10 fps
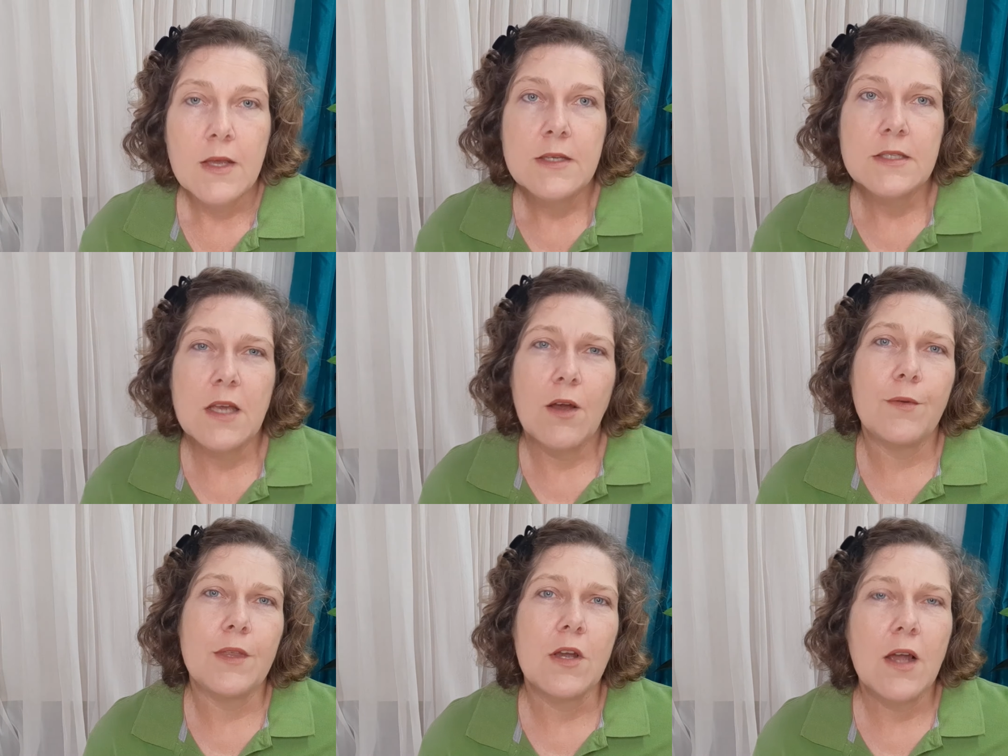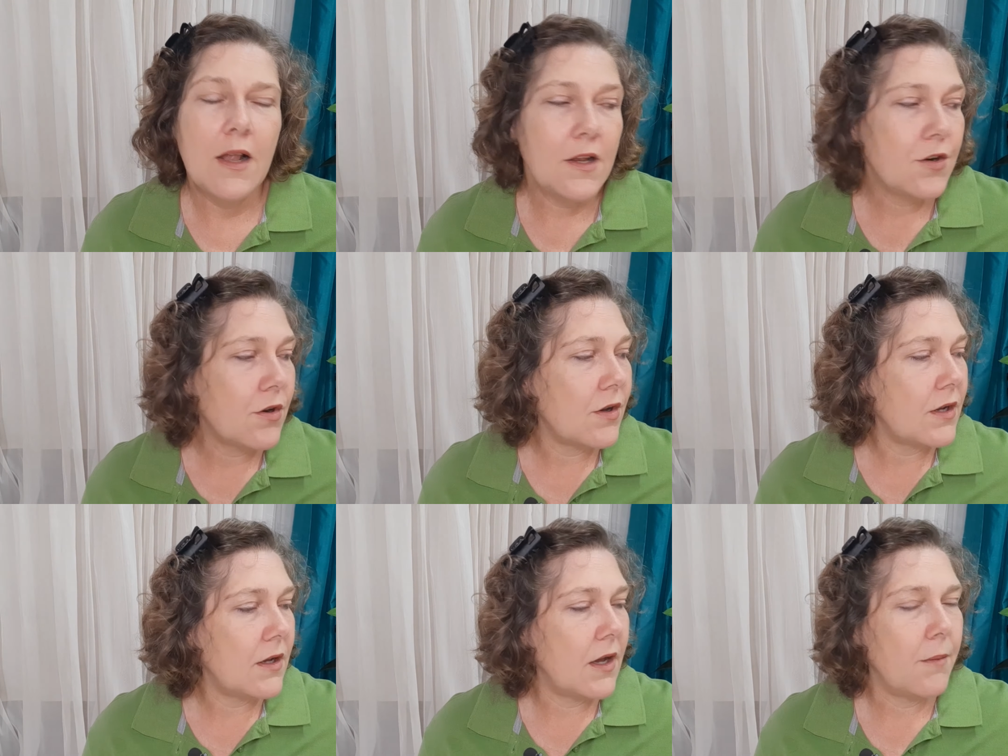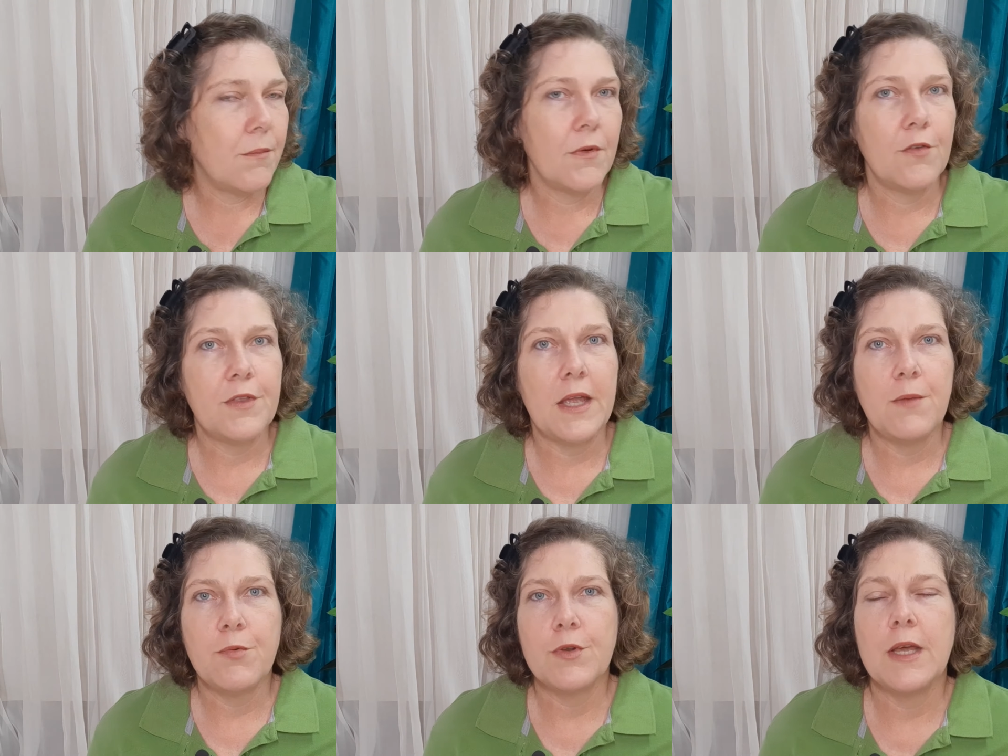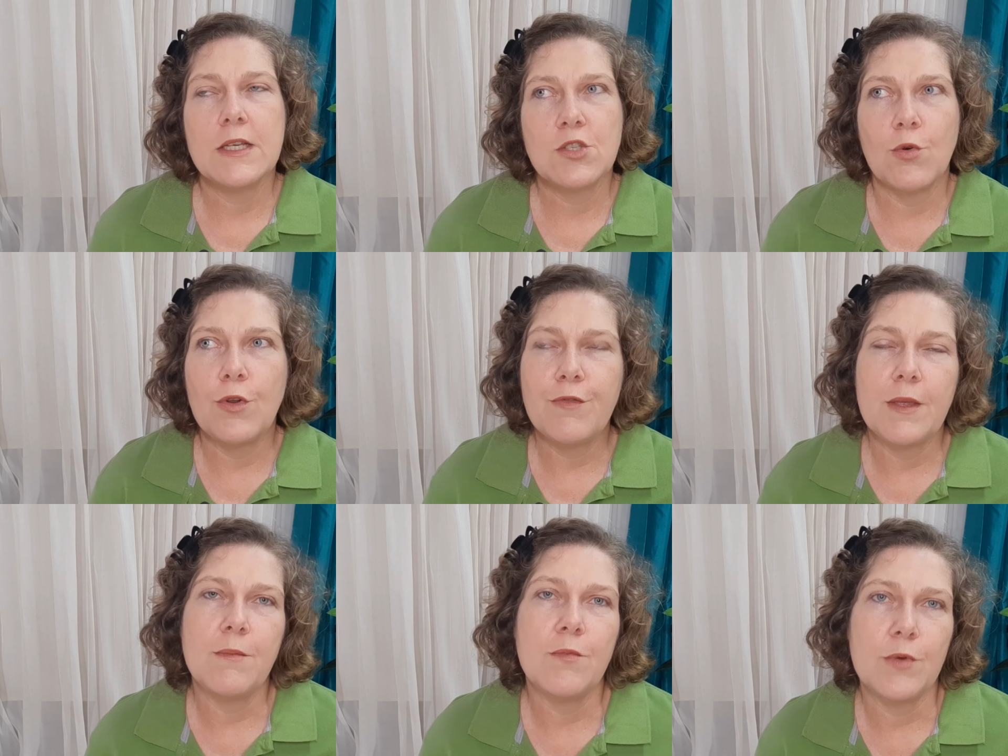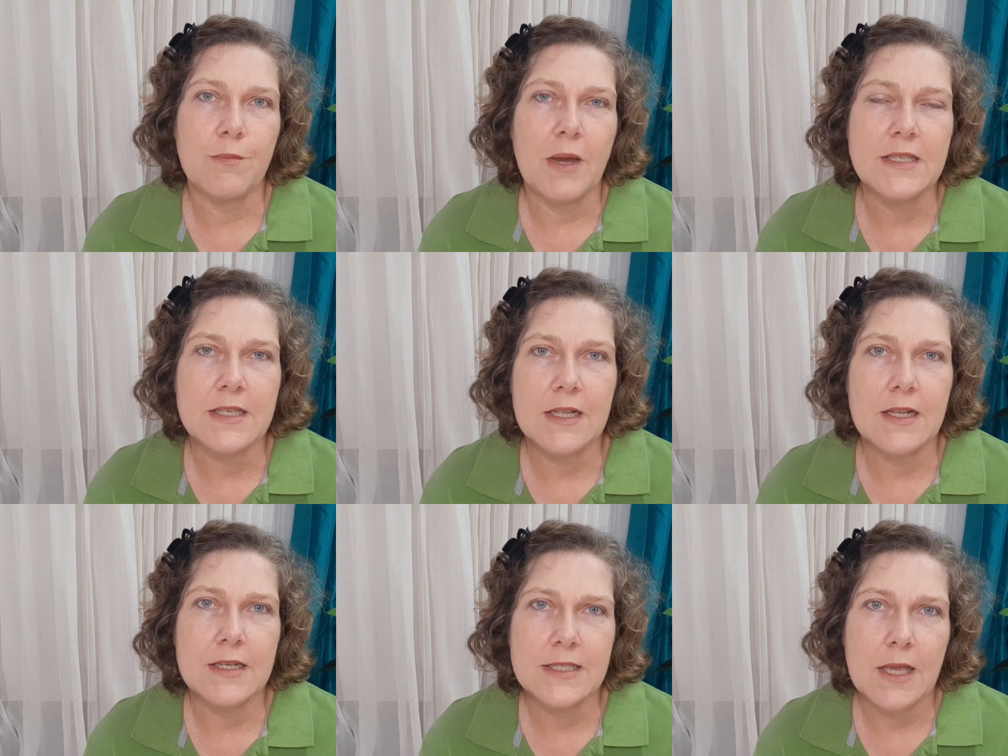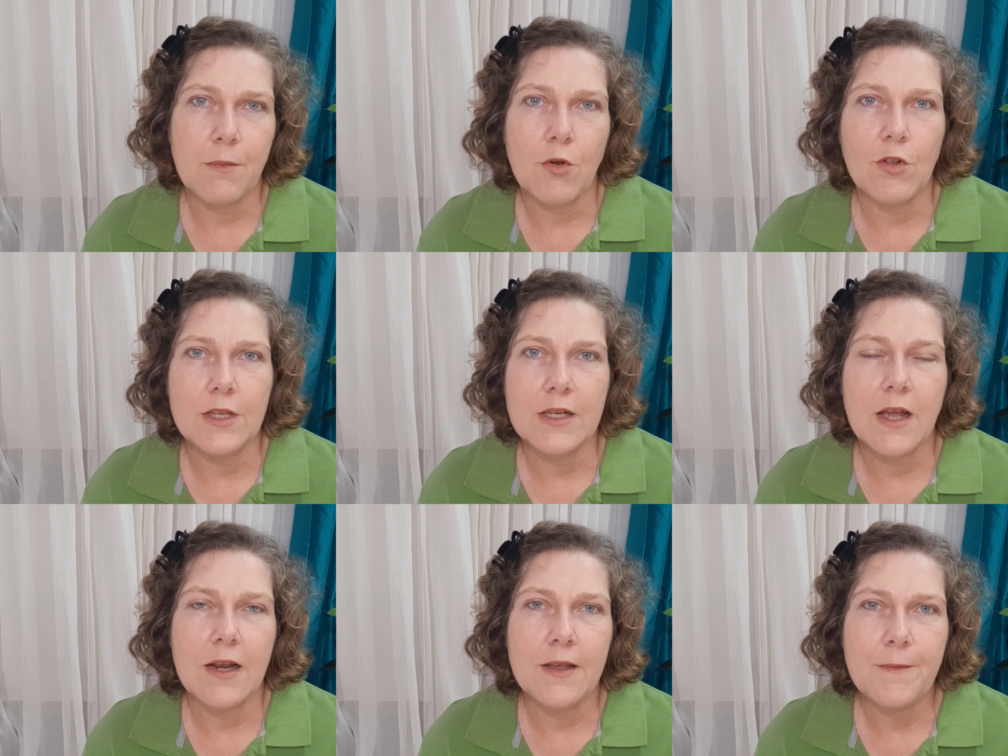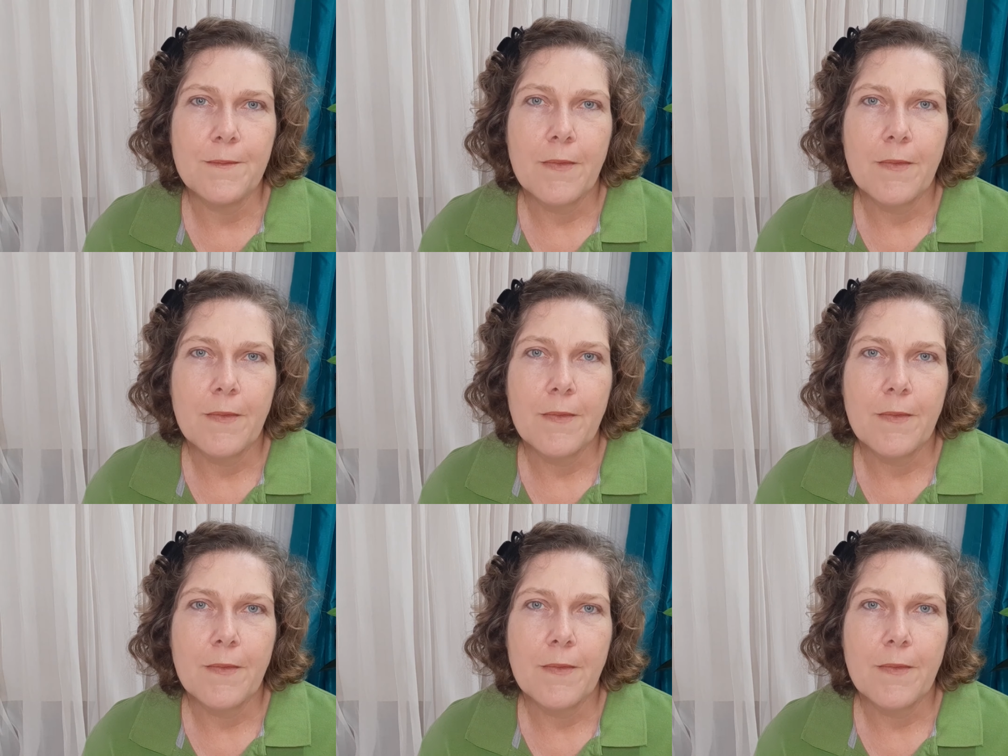So the color of the end products, all of them were basically the same golden color.